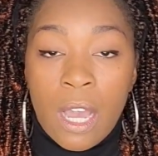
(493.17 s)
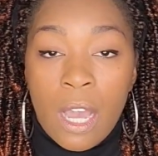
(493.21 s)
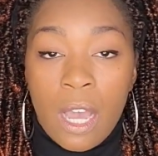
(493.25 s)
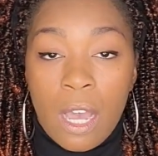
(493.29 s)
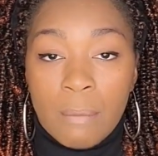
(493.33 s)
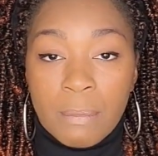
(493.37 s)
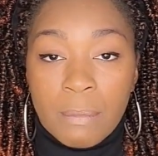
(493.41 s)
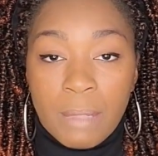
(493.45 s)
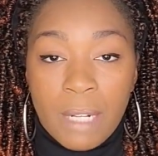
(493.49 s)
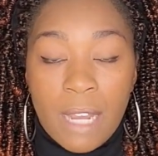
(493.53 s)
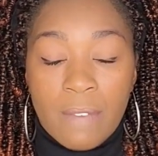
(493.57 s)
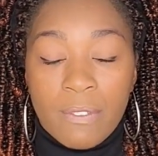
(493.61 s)

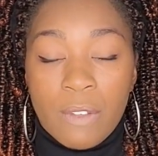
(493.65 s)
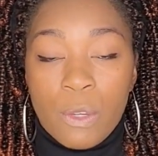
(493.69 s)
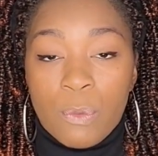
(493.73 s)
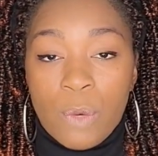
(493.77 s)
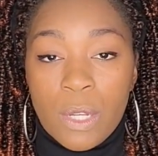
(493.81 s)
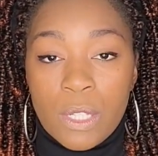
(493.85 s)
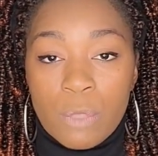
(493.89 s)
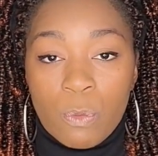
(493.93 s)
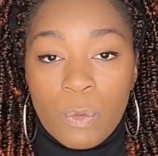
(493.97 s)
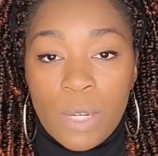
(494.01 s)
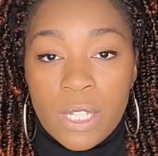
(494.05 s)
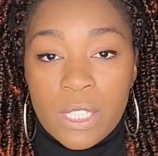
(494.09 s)
that
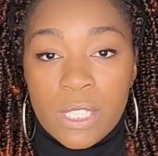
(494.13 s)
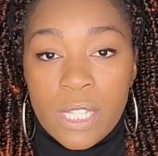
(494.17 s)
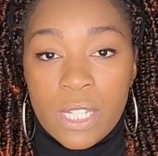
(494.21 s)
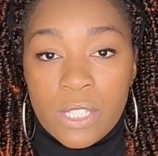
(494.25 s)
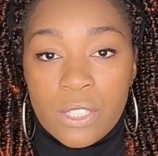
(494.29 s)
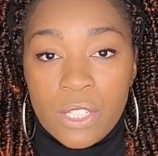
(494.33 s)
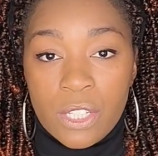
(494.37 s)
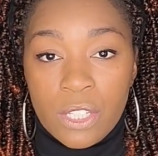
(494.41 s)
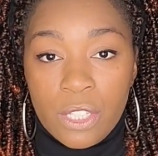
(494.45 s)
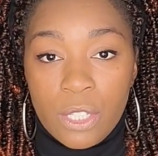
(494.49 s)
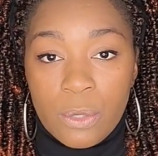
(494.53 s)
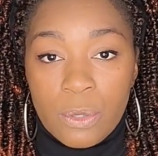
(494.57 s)
everyone wants us
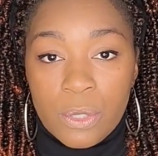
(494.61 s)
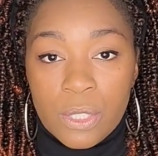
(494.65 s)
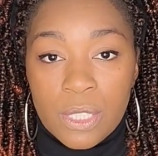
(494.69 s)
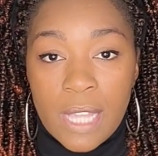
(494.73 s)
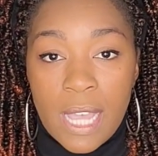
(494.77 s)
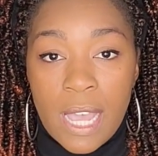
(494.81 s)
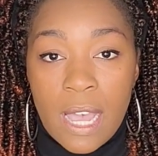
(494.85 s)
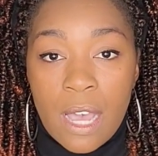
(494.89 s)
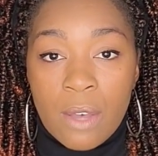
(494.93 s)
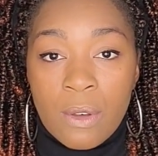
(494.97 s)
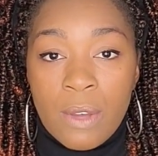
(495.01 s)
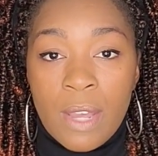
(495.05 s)
to use
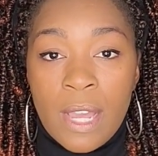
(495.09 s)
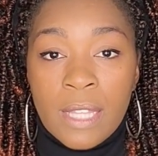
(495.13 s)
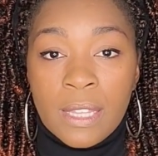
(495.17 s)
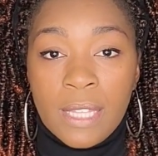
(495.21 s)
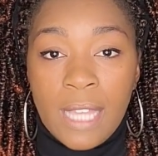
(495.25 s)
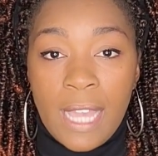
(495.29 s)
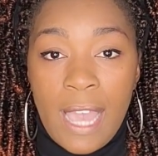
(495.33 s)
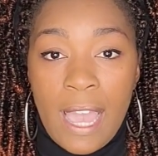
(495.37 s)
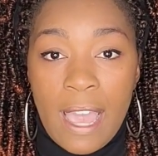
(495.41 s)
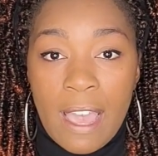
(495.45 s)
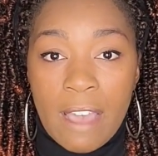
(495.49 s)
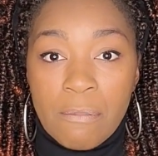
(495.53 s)
now.
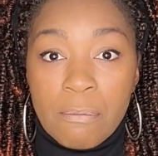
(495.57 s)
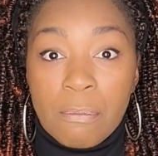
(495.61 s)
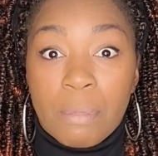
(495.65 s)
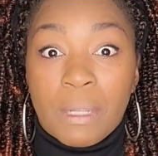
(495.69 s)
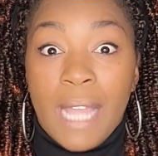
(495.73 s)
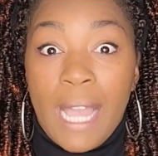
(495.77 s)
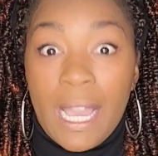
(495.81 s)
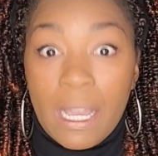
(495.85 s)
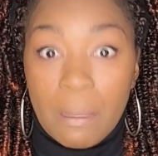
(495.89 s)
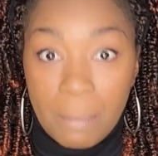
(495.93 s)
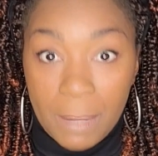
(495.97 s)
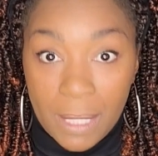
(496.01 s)
They have
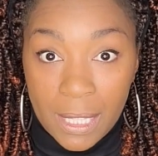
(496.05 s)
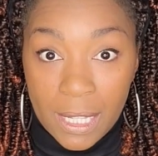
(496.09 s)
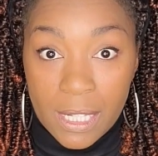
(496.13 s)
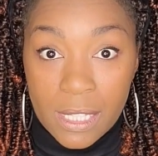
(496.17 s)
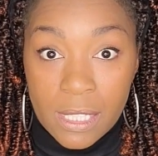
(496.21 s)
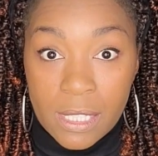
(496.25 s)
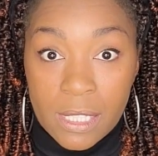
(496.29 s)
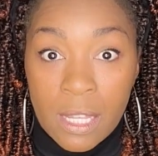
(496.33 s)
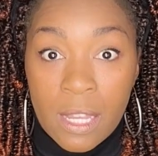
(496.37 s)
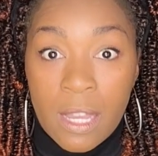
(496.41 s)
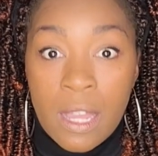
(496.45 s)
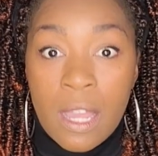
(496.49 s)
black
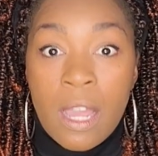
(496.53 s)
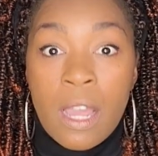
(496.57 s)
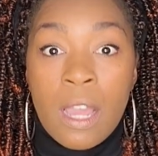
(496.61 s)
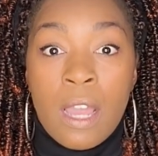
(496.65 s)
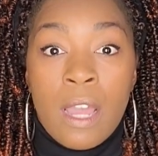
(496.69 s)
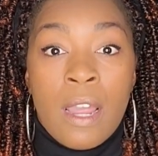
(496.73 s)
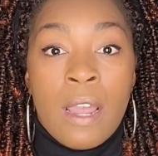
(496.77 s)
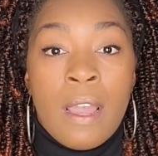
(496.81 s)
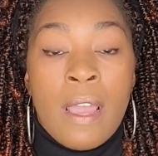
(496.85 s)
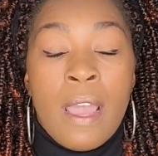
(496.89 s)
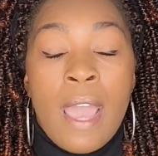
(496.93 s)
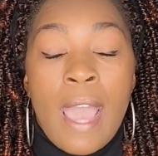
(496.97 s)
pens.
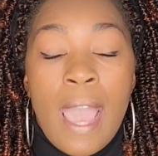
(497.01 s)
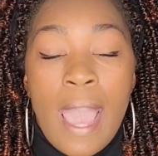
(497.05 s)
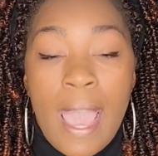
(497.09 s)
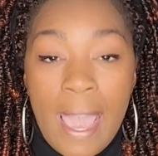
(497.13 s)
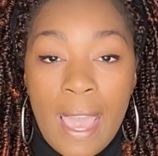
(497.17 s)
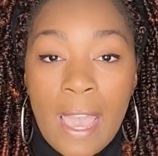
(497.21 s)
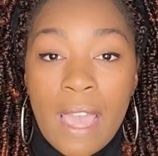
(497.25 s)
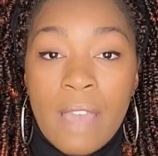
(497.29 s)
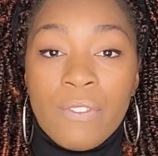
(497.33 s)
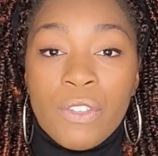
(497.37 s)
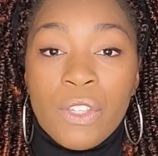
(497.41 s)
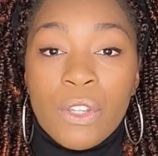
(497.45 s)

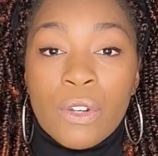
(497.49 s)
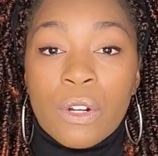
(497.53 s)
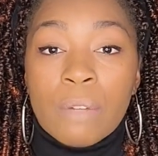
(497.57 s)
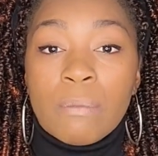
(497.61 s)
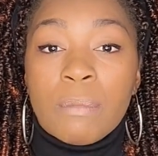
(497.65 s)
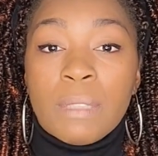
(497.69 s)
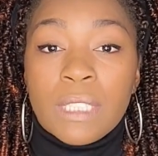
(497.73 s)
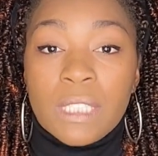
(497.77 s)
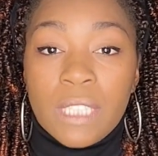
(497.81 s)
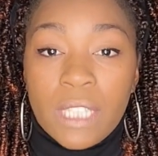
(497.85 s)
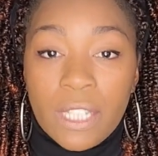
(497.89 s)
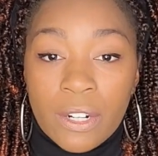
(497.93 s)
Have your
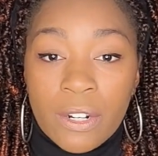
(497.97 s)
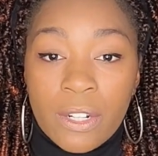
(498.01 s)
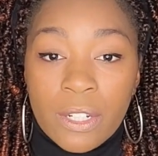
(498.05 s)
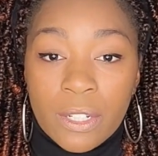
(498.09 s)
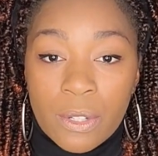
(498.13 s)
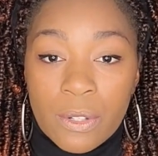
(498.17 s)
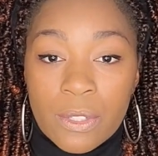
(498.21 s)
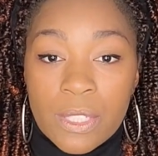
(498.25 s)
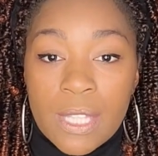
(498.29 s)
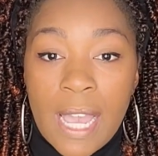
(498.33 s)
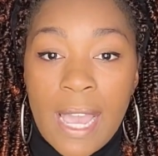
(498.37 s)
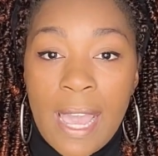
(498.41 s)

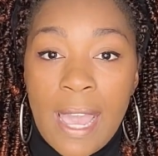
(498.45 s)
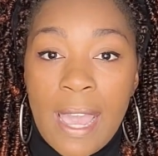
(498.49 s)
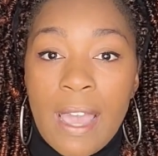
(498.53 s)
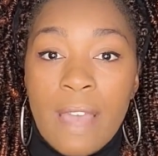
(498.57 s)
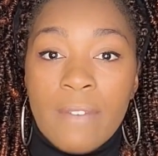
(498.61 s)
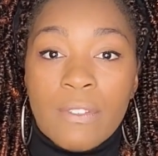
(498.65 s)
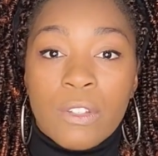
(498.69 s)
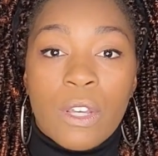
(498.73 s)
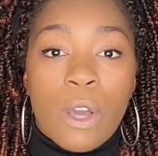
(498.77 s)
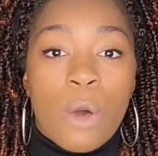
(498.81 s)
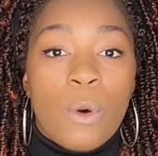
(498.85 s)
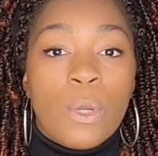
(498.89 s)
materials,
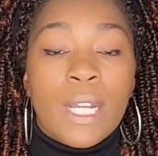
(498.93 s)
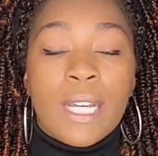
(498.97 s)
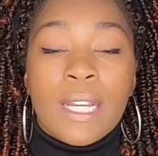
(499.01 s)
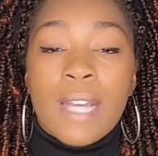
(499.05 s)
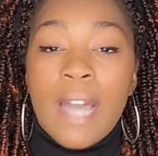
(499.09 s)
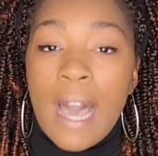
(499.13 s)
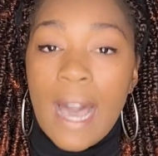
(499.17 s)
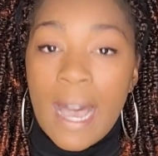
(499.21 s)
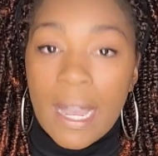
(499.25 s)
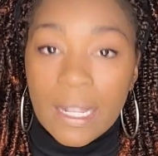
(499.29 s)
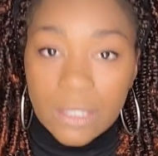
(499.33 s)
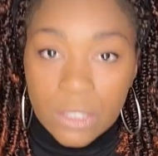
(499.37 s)
go to
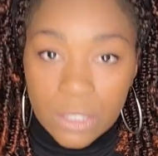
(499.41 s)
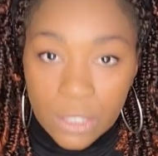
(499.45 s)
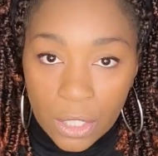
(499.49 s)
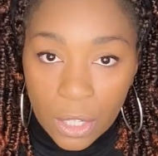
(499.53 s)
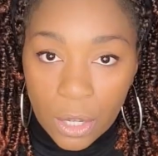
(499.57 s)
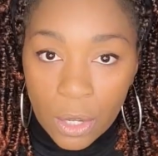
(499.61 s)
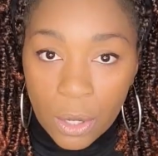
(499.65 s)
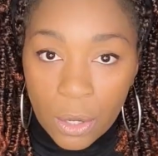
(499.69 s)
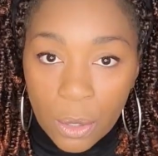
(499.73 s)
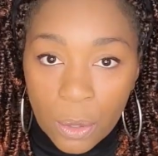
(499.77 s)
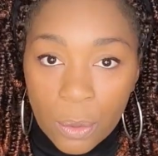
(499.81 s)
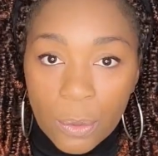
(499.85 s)

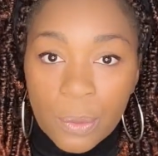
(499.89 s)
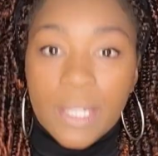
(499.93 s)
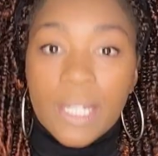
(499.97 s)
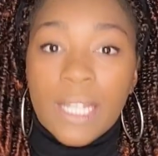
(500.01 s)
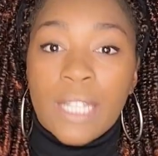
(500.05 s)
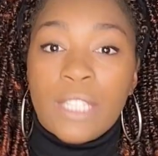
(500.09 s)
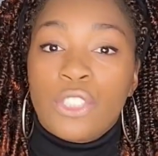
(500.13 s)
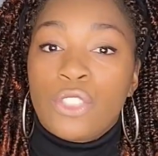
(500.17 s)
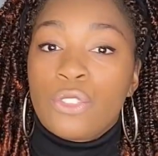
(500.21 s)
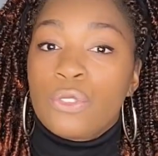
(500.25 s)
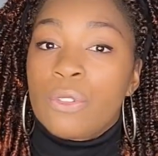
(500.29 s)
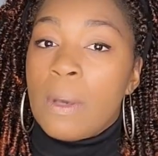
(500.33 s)
Costco,
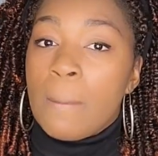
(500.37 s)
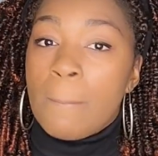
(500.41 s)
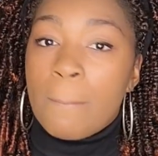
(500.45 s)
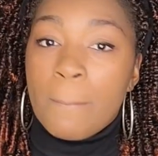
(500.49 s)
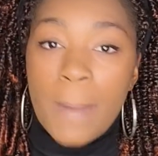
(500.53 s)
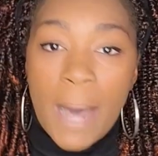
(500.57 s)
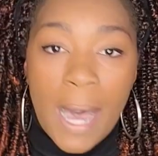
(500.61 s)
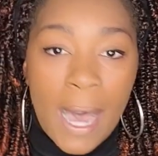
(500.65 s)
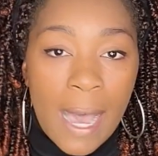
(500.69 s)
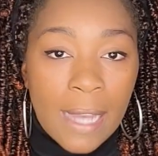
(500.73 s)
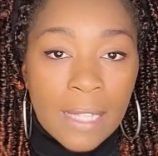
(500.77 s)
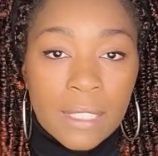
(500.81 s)
get you a
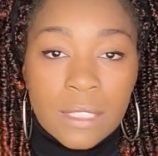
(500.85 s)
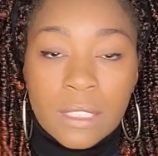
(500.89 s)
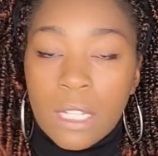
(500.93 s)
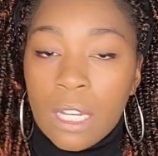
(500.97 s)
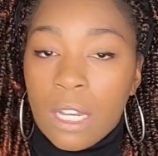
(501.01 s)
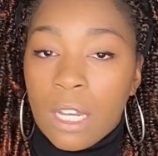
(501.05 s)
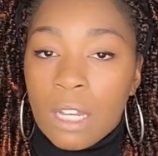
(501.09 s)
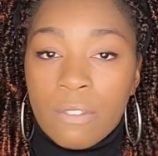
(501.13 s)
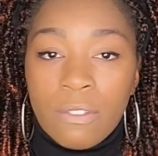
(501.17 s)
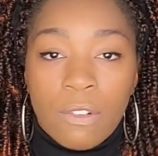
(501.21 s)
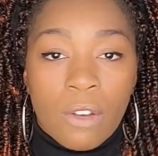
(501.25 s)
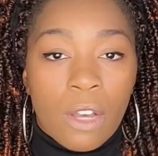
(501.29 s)
box
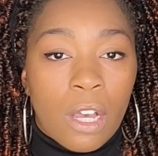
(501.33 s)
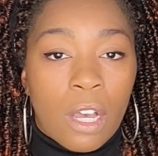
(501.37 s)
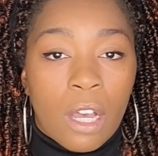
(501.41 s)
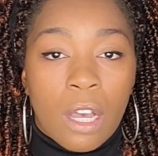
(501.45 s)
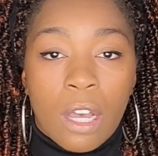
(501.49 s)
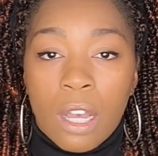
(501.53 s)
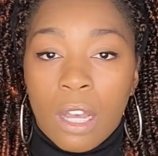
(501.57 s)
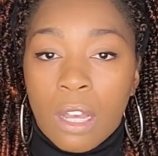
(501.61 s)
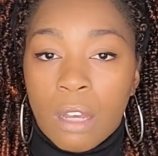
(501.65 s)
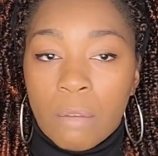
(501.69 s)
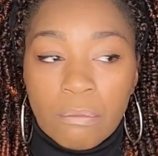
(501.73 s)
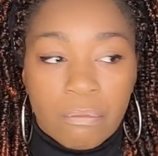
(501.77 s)
of,
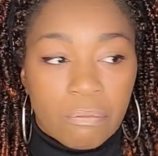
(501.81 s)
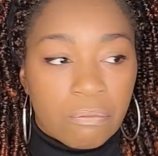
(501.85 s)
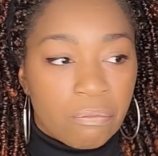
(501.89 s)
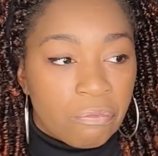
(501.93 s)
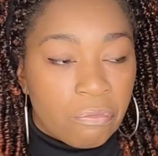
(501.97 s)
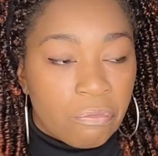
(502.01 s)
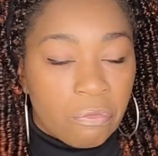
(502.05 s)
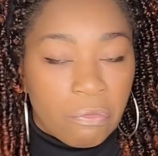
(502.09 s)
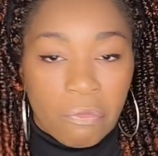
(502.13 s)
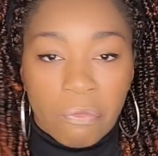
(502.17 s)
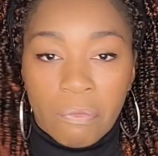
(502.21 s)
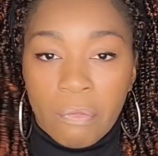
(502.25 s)

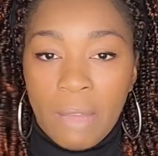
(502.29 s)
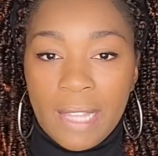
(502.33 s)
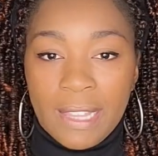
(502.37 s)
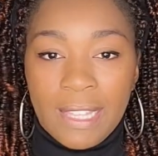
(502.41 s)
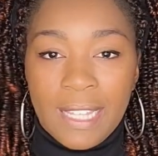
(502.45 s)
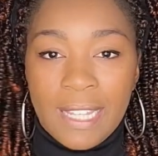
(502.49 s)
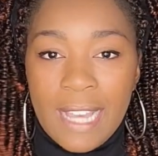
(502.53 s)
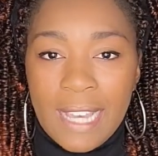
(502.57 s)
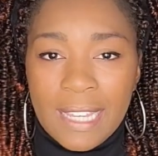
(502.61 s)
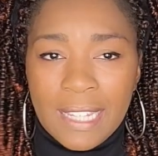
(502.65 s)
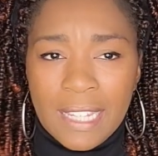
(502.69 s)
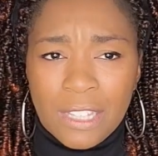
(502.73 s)
I
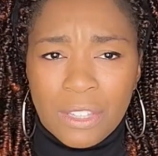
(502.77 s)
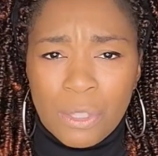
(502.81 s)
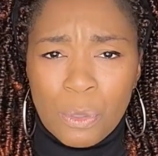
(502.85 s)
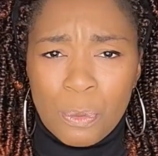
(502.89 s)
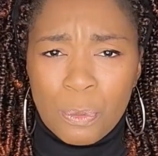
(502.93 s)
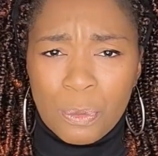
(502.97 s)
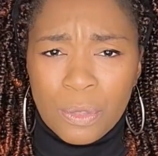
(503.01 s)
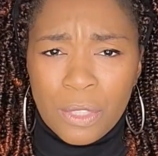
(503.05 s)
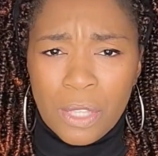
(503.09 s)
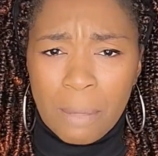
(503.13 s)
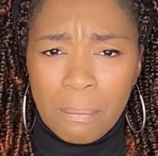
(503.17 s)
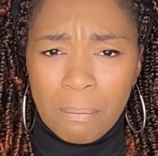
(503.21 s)
think I get
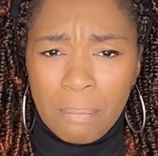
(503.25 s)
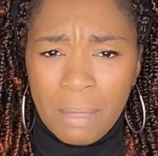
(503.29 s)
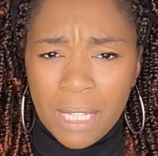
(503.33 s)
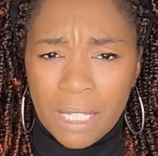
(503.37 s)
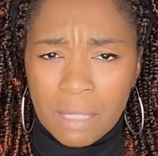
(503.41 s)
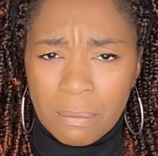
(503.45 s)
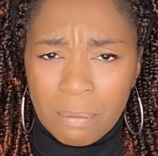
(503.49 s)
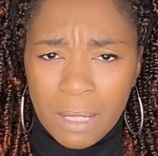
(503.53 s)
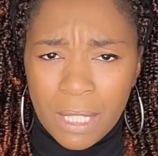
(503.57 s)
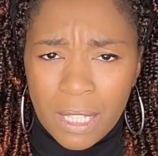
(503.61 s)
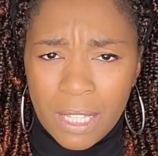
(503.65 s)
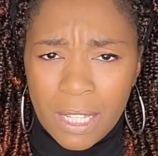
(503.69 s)
the
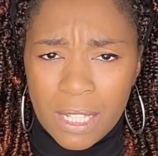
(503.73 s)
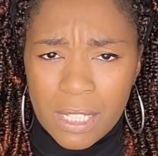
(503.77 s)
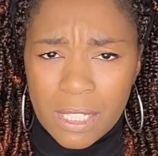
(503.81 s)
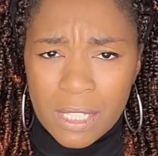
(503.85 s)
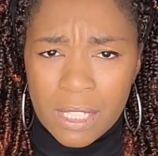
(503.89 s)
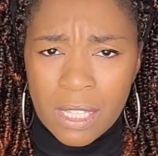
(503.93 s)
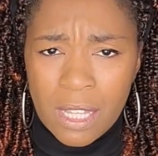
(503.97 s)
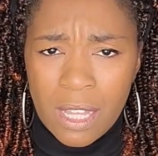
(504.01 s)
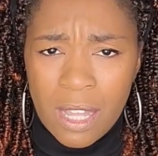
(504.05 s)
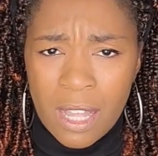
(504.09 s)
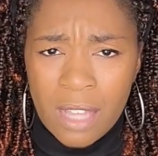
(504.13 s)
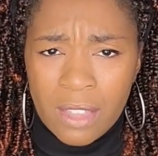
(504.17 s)
big pens
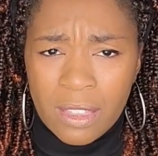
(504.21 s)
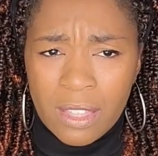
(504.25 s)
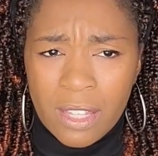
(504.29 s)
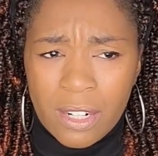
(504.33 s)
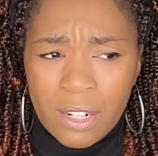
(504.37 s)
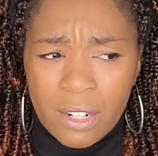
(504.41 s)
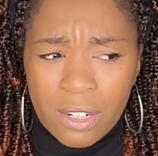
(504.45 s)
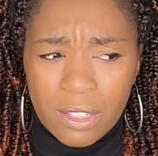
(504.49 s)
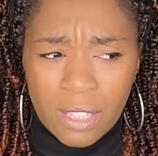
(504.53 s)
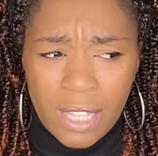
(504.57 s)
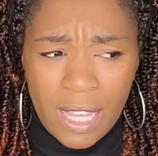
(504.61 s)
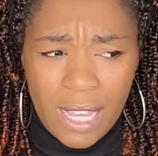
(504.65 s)
that
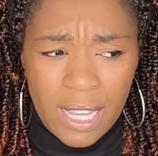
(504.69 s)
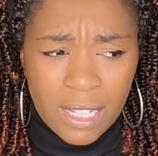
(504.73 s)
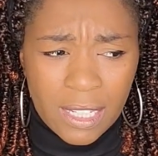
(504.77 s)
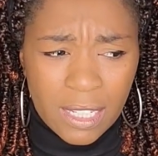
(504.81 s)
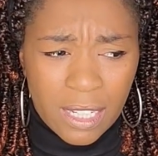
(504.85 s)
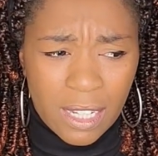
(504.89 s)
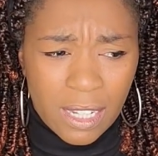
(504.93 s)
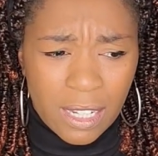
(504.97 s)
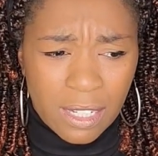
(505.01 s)
are like,